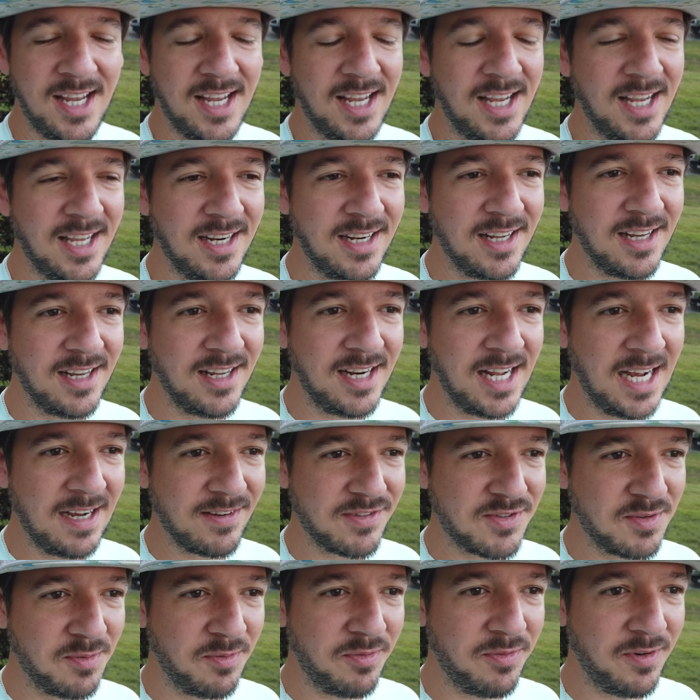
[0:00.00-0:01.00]
and, uh, and
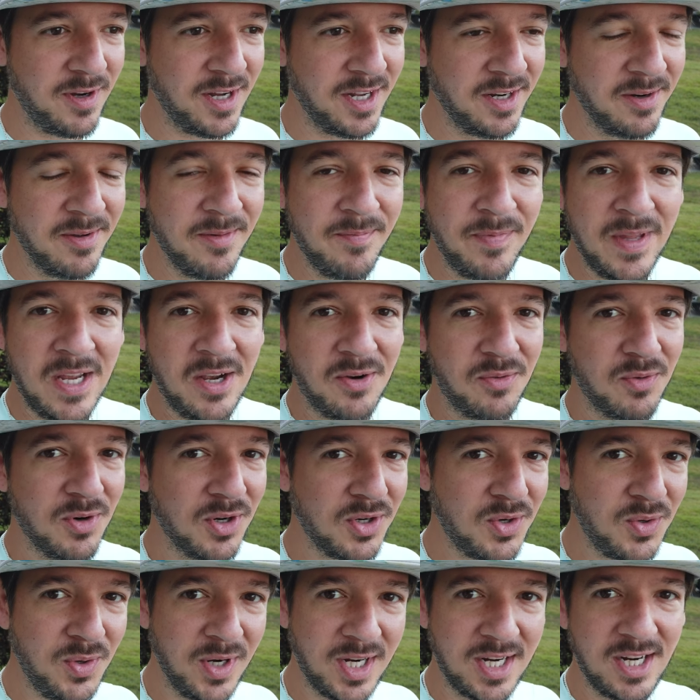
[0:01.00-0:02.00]
have some fun.
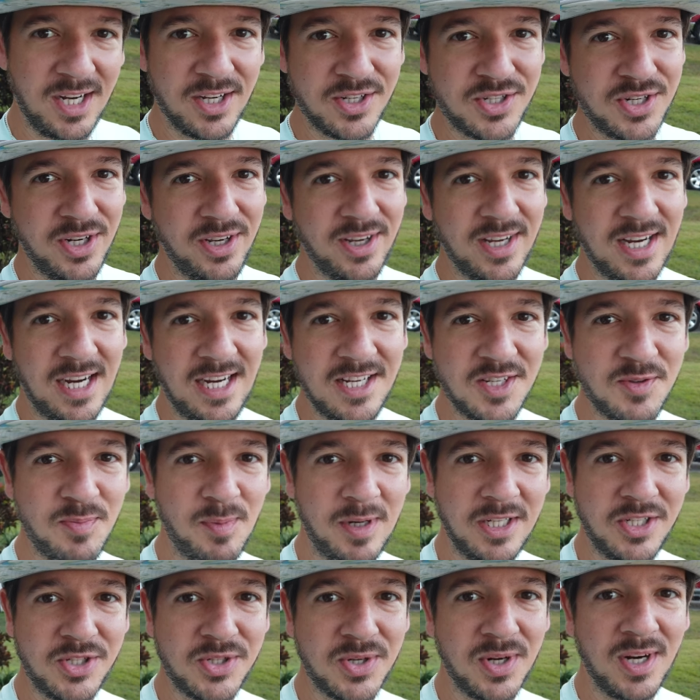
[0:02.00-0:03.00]
Real quick, I'll show you guys
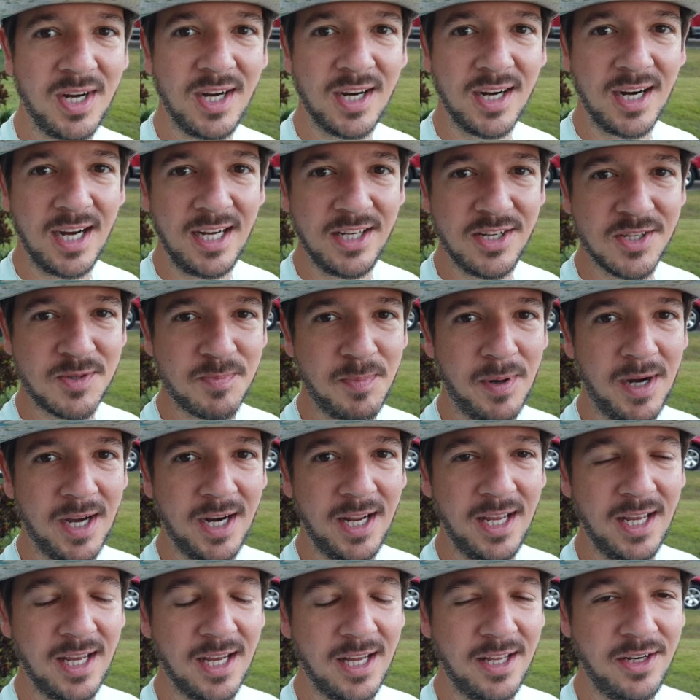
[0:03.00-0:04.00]
my truck. I just
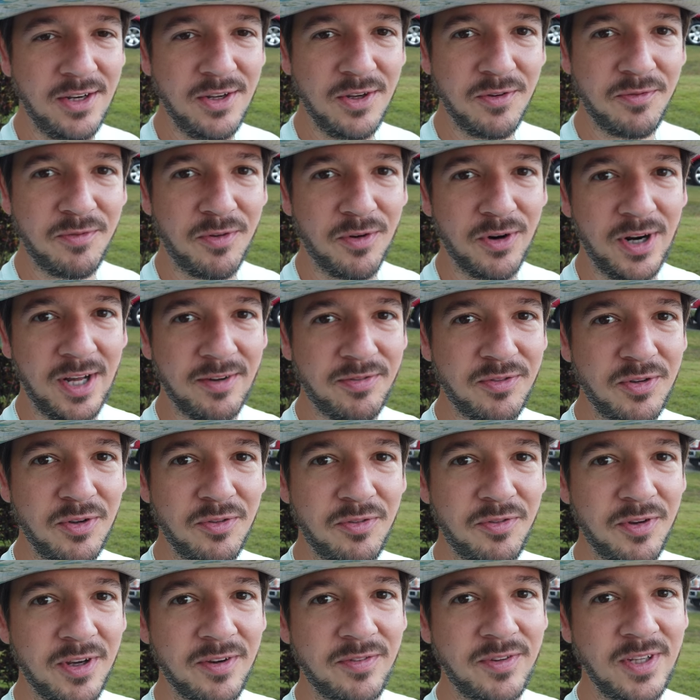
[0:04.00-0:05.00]
bought a, a uh, new Ford
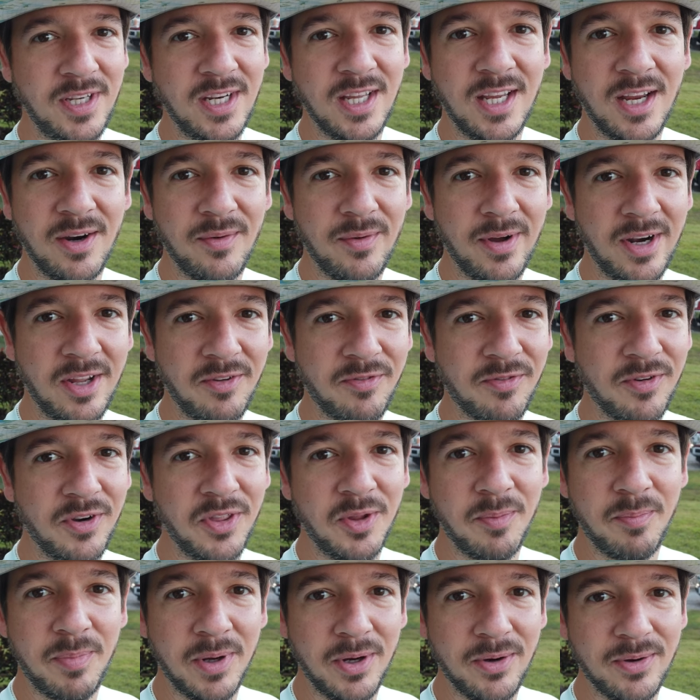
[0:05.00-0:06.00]
F-250 to get ready for
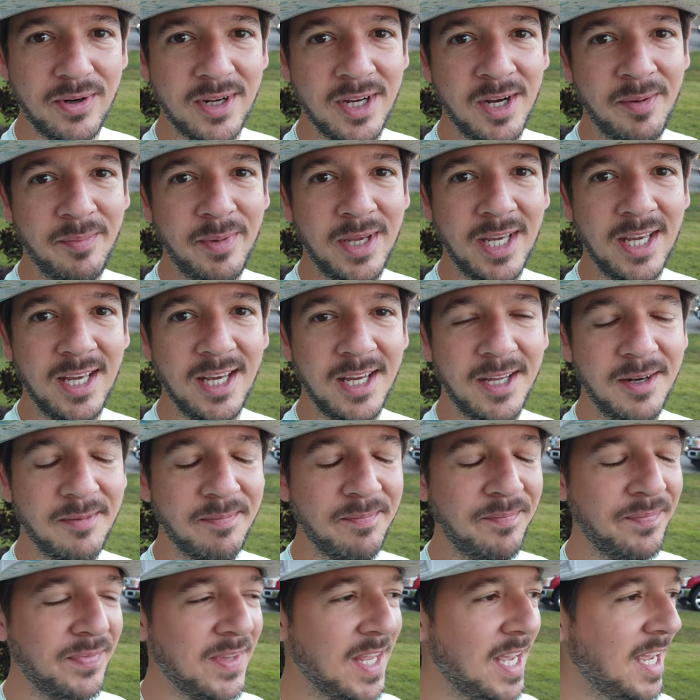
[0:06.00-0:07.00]
the boat coming
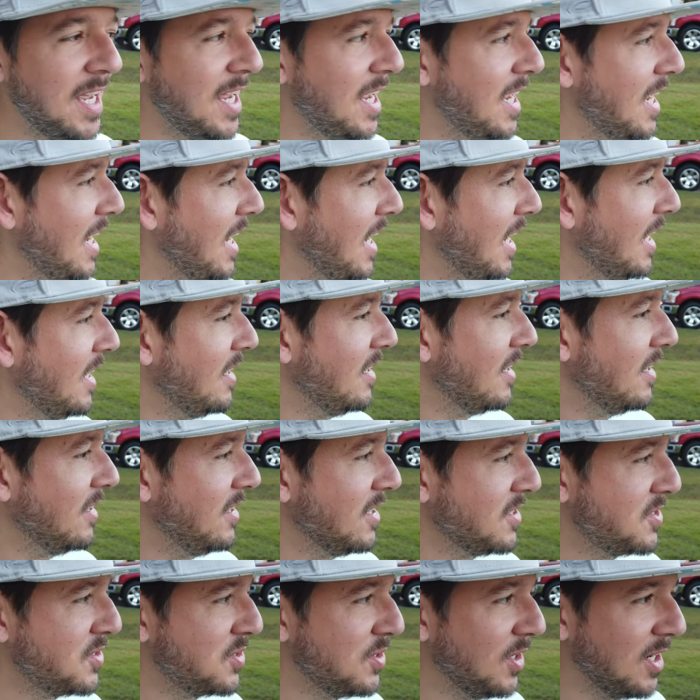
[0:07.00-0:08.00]
in. And uh,
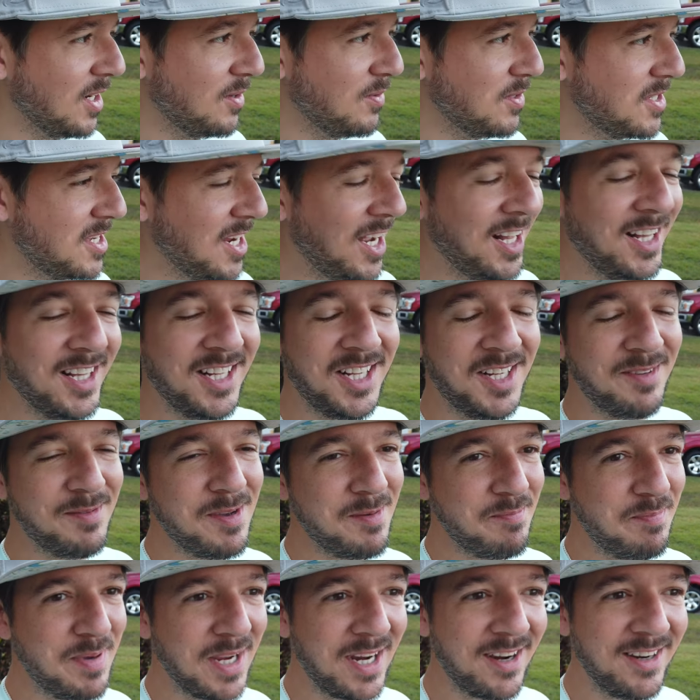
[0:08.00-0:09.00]
this truck was a little
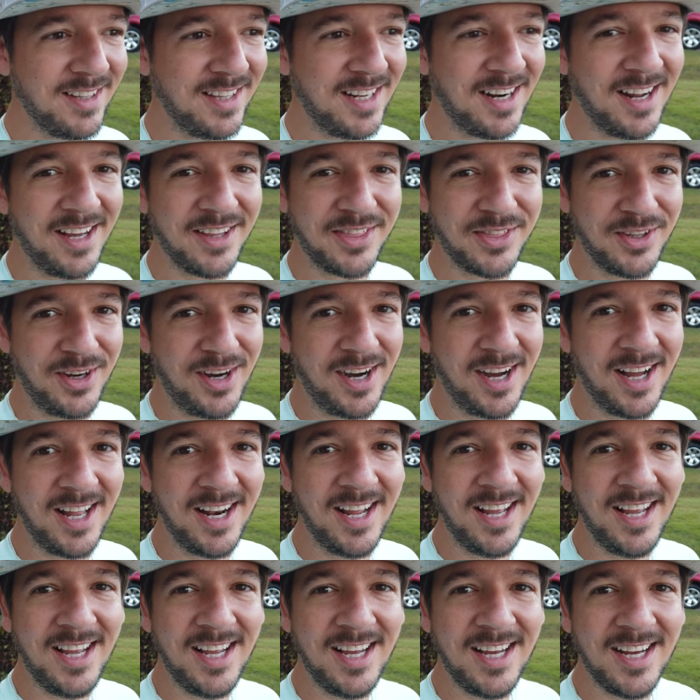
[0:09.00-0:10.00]
bit bigger than I
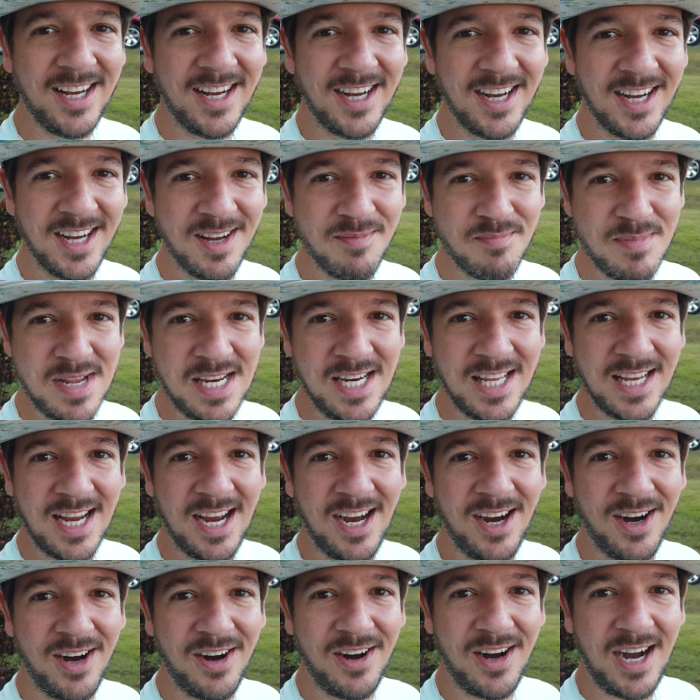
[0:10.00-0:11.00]
thought, uh, meaning
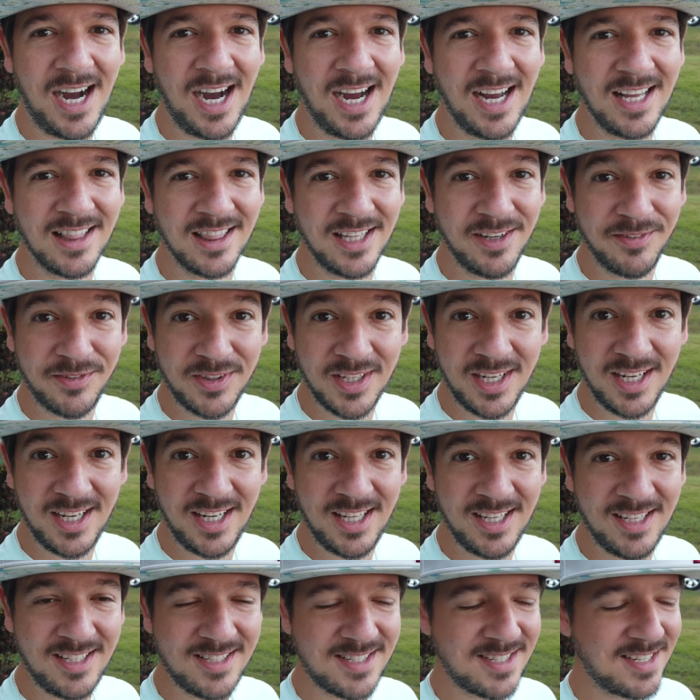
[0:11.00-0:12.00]
how high lifted it
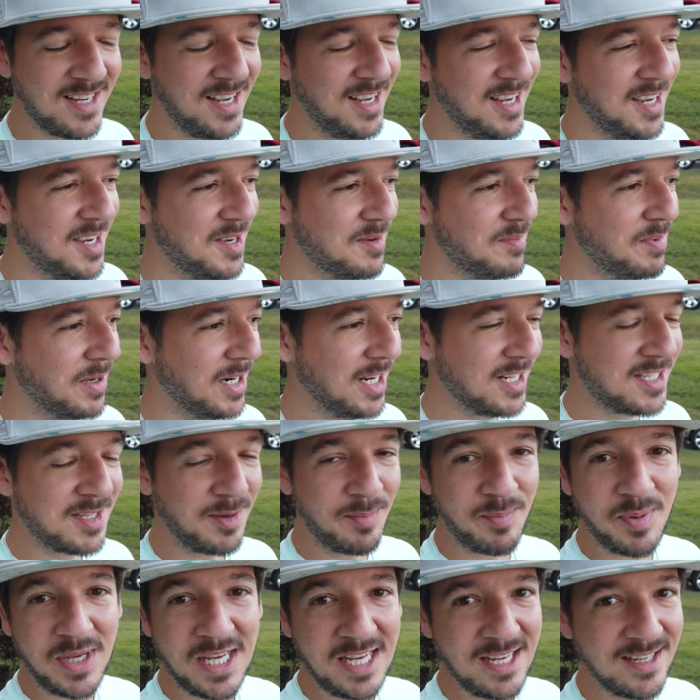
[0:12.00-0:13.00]
is. But it's
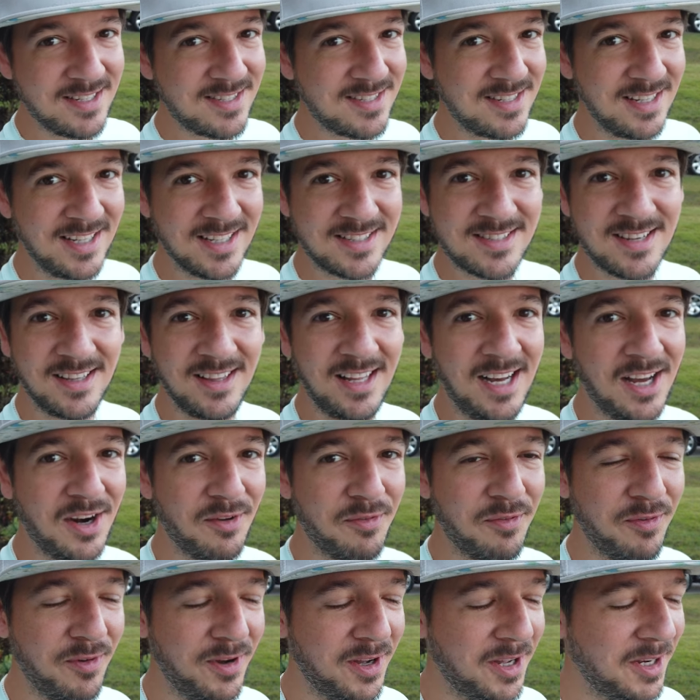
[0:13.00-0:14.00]
a beast. It's a lot
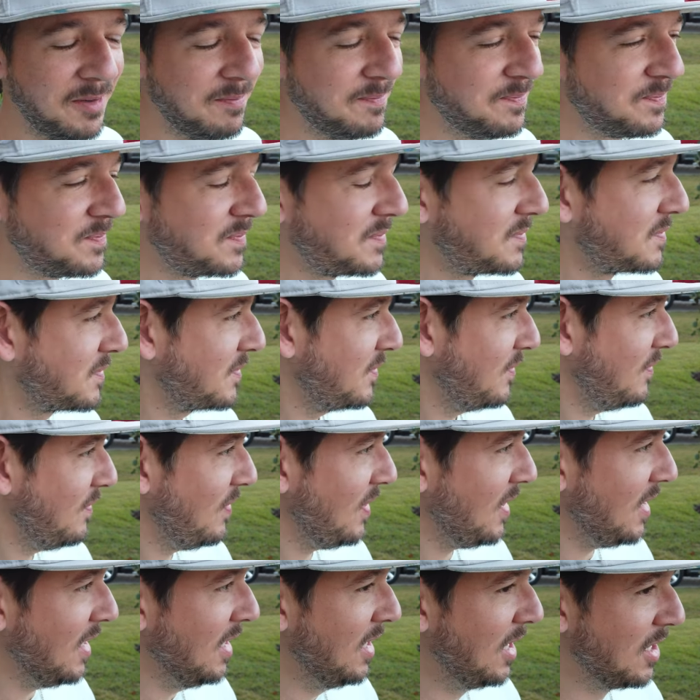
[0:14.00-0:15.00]
of fun
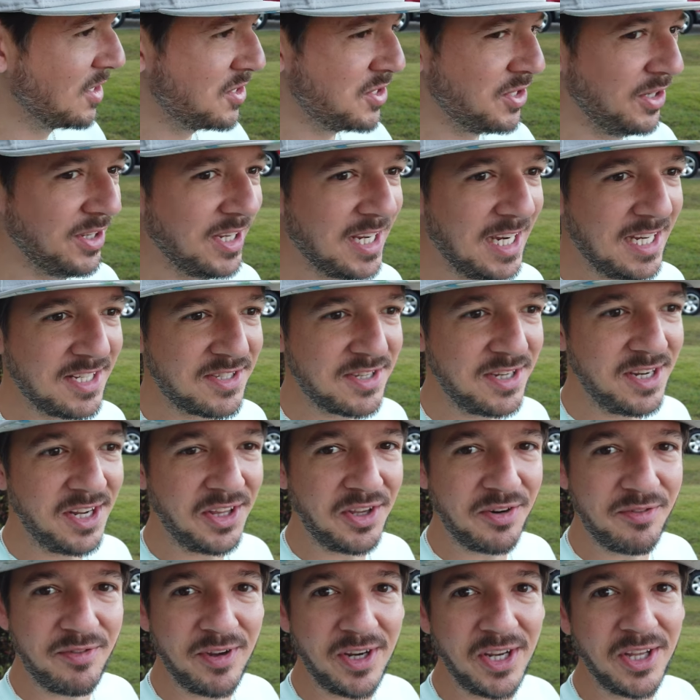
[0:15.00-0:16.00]
I'll show you guys
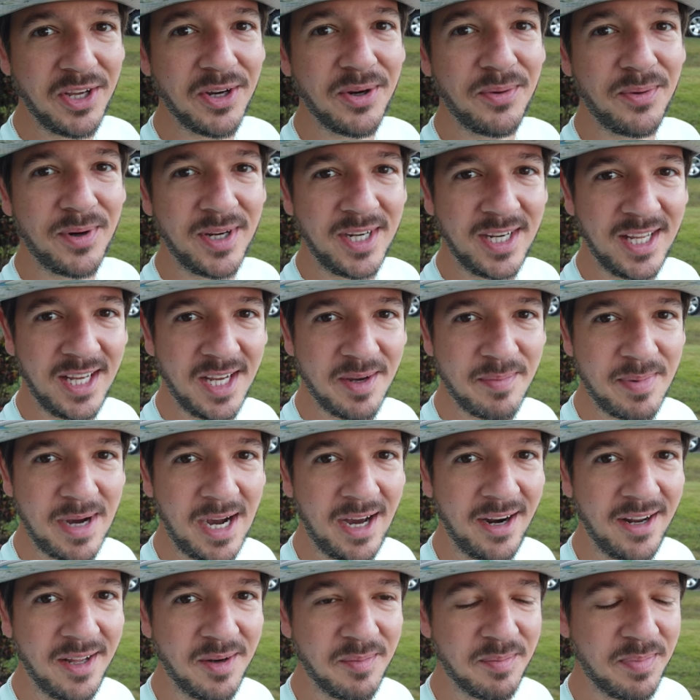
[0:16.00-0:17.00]
another video one day
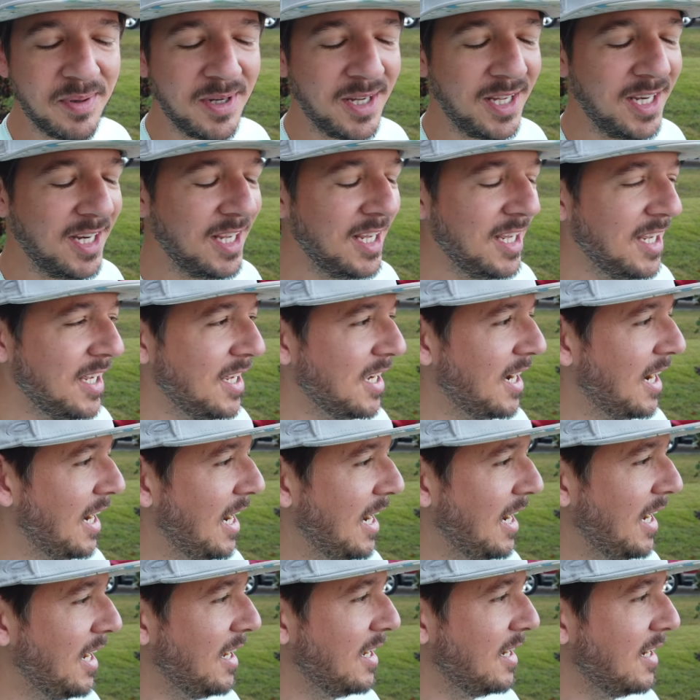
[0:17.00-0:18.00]
about it, but
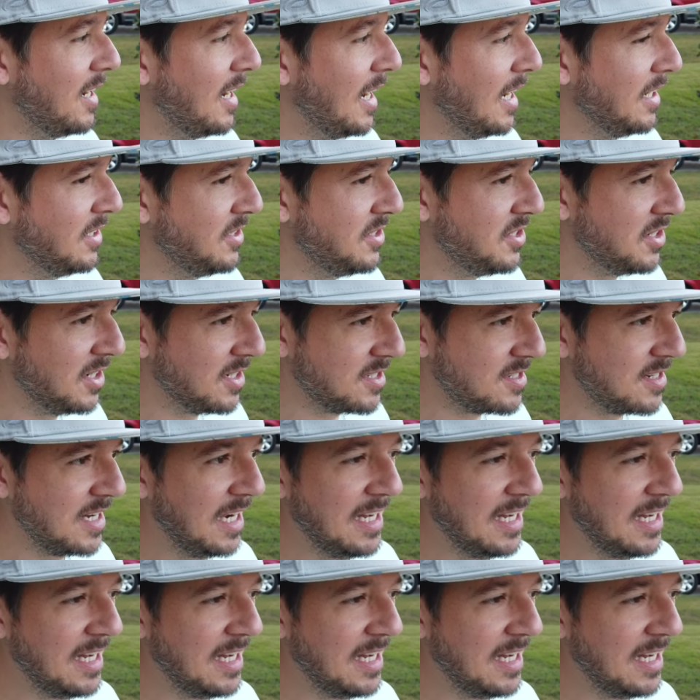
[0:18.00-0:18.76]
I, uh, I just